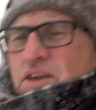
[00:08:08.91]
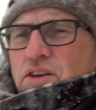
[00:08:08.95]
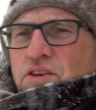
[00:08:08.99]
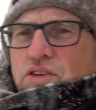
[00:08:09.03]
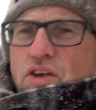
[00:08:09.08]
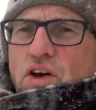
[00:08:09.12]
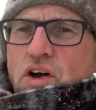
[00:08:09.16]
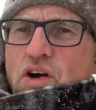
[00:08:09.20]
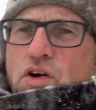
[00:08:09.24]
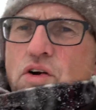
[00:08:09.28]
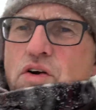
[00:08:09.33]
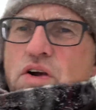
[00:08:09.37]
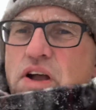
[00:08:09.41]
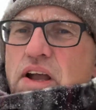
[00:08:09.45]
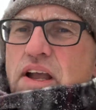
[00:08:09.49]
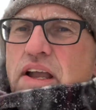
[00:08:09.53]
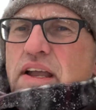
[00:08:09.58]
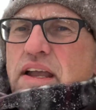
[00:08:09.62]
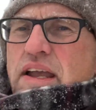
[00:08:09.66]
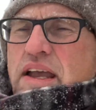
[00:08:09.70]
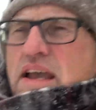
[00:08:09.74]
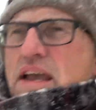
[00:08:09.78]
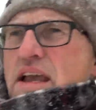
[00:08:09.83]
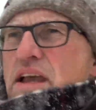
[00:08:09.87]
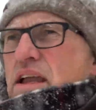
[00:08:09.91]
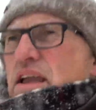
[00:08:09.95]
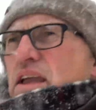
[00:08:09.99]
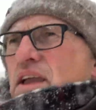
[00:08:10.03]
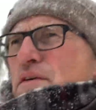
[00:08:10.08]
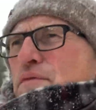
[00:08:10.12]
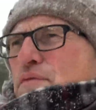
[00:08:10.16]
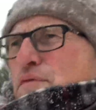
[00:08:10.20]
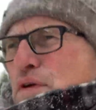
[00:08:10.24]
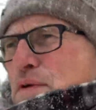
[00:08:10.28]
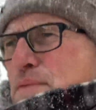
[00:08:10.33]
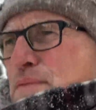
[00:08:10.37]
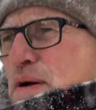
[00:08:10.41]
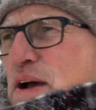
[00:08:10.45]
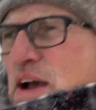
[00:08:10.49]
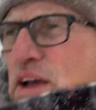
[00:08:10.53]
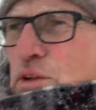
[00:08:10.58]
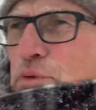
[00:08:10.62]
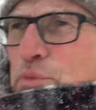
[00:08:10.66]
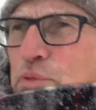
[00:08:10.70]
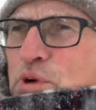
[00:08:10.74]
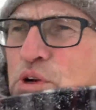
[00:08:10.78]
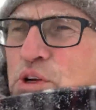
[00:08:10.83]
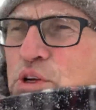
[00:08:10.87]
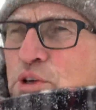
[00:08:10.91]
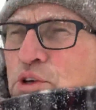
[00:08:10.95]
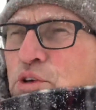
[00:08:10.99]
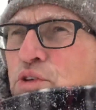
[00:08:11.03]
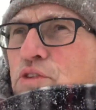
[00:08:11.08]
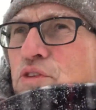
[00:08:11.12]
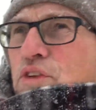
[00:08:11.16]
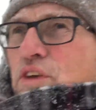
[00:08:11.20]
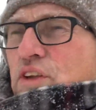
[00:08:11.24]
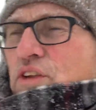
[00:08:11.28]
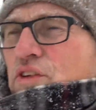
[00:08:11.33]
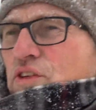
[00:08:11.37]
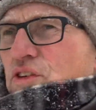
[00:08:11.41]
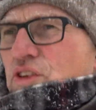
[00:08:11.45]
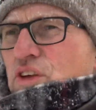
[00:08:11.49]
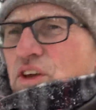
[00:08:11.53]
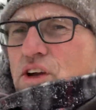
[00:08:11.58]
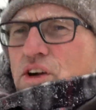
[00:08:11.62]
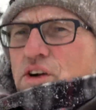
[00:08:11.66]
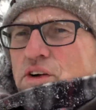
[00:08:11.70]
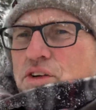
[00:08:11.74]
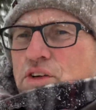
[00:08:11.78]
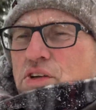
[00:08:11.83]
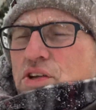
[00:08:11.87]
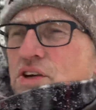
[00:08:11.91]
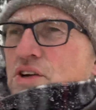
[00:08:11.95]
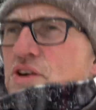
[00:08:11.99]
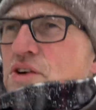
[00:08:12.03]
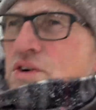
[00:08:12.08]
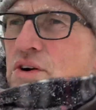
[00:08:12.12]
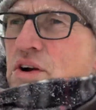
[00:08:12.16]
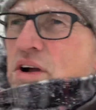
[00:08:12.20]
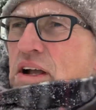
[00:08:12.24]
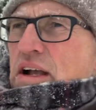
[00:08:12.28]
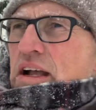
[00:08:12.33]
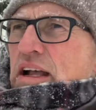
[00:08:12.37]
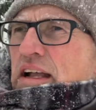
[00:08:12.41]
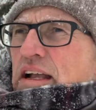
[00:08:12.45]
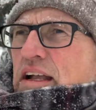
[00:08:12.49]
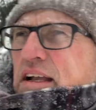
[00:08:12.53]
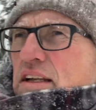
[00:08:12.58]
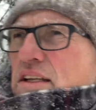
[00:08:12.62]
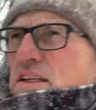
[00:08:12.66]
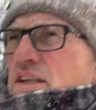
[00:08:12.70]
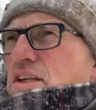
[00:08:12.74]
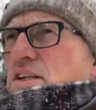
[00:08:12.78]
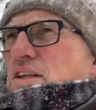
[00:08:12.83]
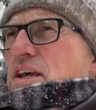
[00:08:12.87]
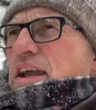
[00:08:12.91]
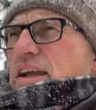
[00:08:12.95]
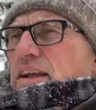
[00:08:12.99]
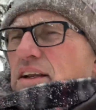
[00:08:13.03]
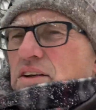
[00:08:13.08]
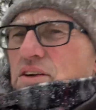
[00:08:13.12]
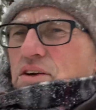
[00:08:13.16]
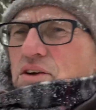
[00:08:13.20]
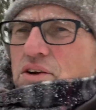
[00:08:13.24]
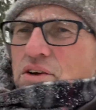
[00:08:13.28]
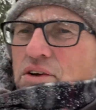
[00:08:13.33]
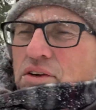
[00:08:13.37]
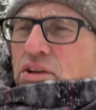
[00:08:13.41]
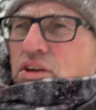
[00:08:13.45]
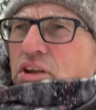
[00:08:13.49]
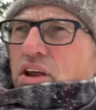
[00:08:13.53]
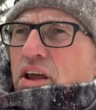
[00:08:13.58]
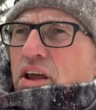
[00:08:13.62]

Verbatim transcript: So if we mass produce these CO2 detectors,